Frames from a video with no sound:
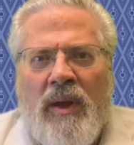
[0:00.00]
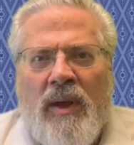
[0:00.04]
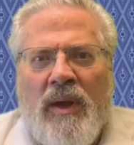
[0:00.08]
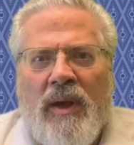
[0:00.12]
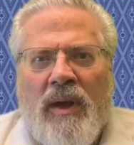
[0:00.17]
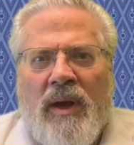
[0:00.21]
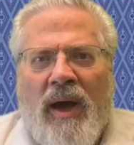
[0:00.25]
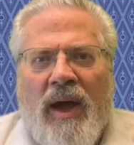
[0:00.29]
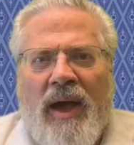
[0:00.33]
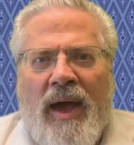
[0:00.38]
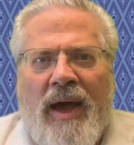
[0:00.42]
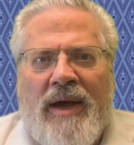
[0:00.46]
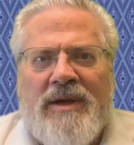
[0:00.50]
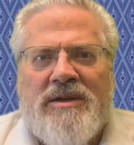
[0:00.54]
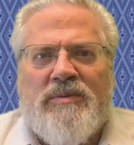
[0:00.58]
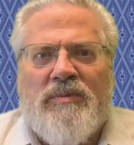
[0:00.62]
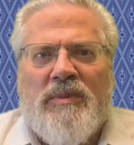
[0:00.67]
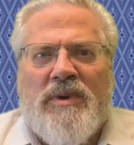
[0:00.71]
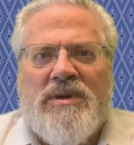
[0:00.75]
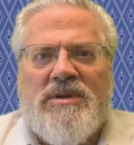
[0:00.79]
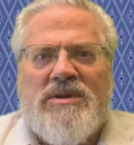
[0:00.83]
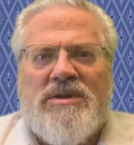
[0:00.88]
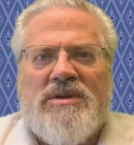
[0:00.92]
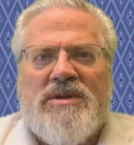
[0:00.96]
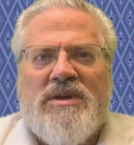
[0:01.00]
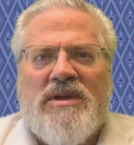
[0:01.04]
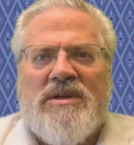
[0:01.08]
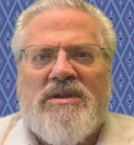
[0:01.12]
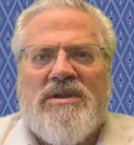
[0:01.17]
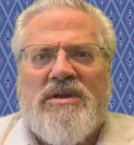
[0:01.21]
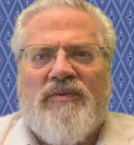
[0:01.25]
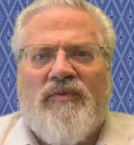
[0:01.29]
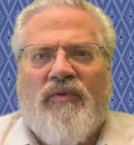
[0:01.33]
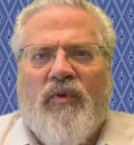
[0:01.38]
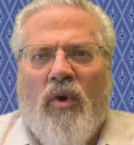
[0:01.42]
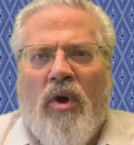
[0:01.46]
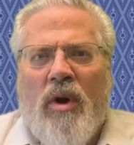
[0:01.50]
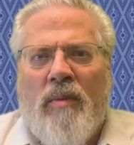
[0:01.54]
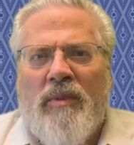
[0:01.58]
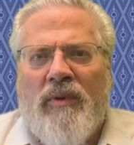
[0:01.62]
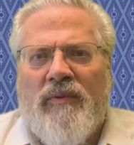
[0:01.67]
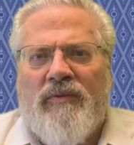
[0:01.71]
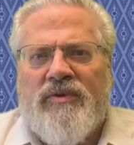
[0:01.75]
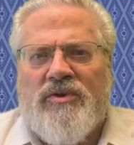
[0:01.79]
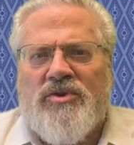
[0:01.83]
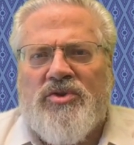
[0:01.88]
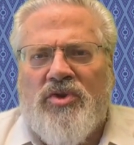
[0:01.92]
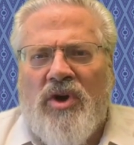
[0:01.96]
Chiasmus is a form
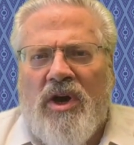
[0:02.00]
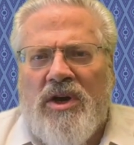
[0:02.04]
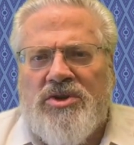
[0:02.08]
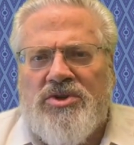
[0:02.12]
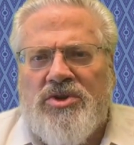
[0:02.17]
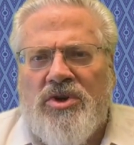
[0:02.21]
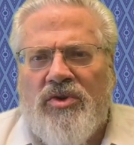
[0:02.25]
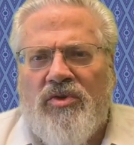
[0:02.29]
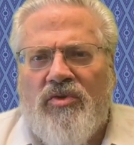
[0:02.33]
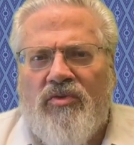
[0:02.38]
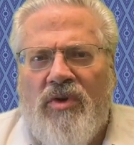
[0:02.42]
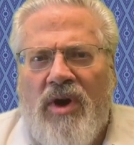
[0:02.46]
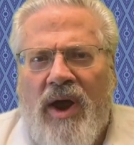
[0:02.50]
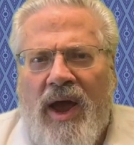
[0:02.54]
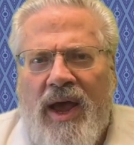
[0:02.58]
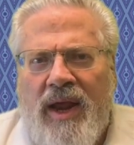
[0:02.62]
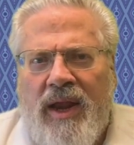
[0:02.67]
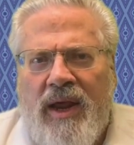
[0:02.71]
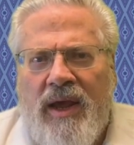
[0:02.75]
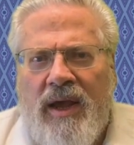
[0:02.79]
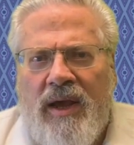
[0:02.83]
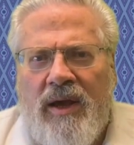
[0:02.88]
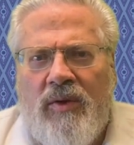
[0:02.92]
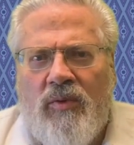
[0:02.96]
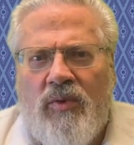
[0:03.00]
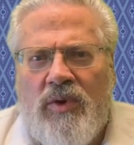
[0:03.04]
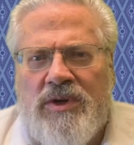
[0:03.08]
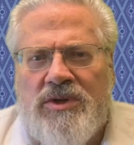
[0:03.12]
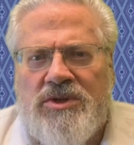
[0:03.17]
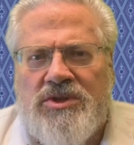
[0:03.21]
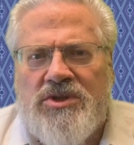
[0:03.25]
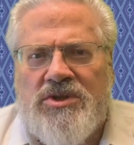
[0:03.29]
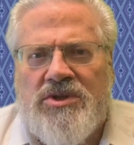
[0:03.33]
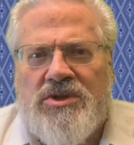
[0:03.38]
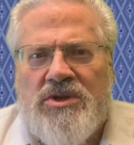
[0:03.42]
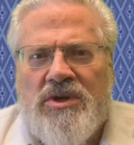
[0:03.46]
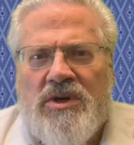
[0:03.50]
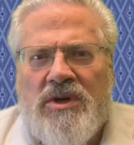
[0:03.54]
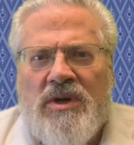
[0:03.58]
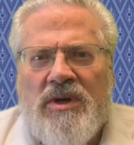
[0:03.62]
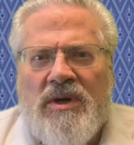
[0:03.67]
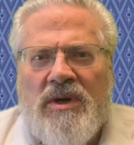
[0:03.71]
of structured writing which